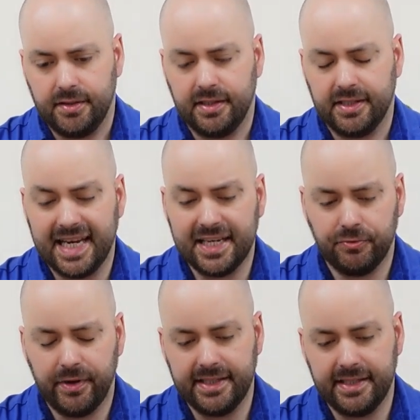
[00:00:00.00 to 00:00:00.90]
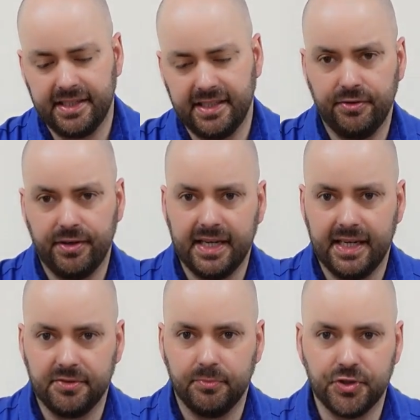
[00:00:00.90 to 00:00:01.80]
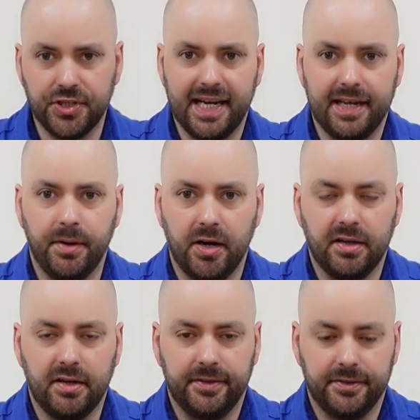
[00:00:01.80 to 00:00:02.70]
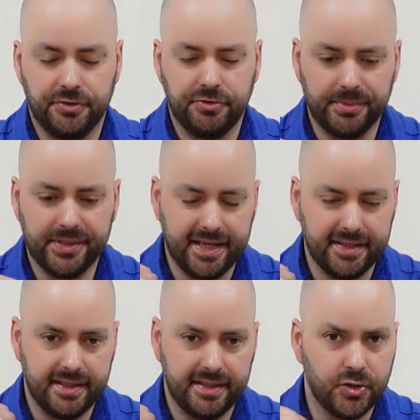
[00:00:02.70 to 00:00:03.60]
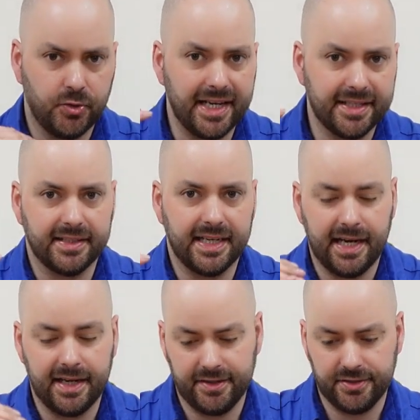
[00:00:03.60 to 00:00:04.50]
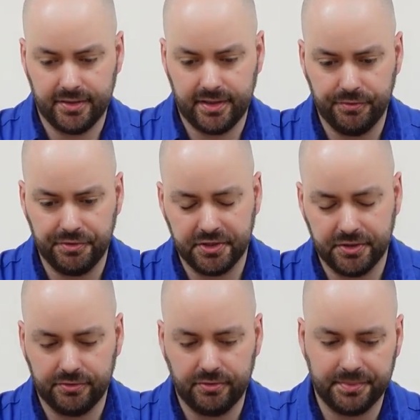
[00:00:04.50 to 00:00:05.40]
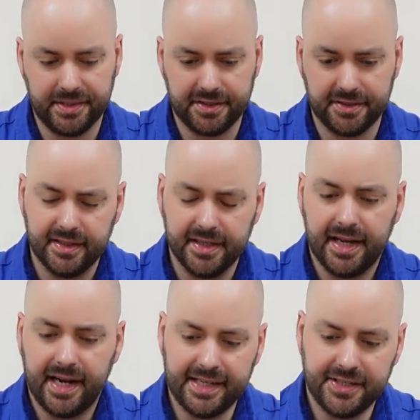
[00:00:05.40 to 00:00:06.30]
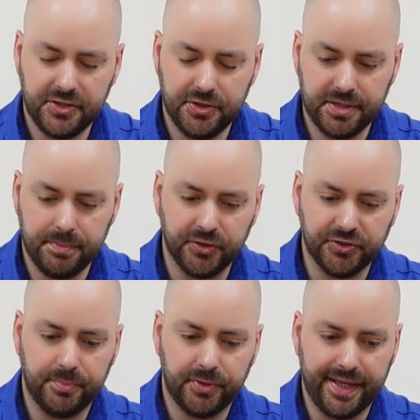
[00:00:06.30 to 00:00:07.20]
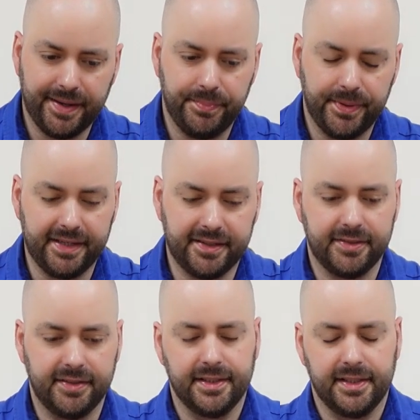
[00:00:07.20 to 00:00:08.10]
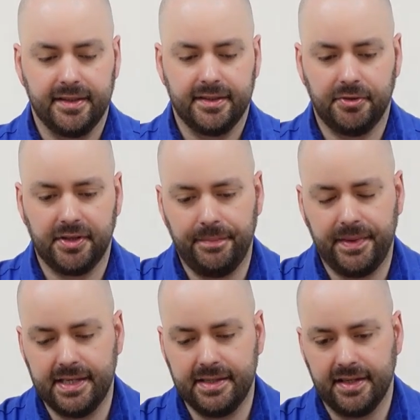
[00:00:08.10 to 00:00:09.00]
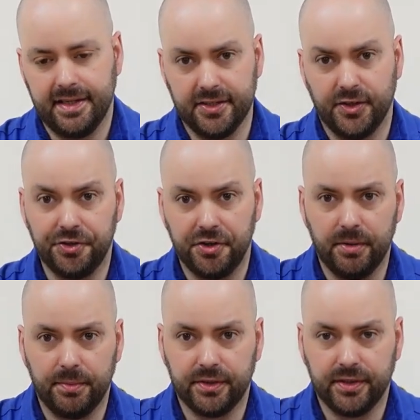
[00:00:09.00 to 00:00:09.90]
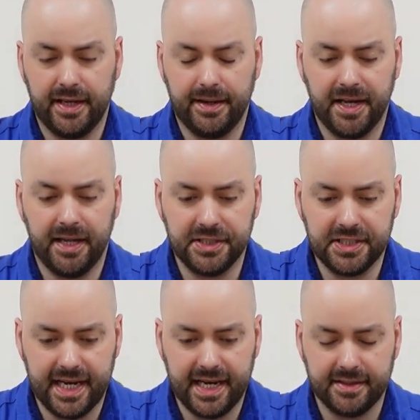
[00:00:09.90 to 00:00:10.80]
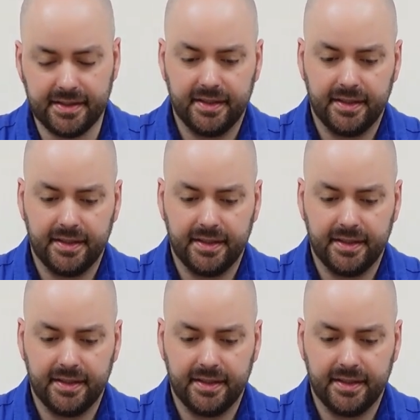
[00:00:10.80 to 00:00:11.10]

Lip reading: The test rating they do is a much higher bar. The drop test is twice as high as the original drop test, and it's using multiple impacts. So what that means is on a normal helmet test,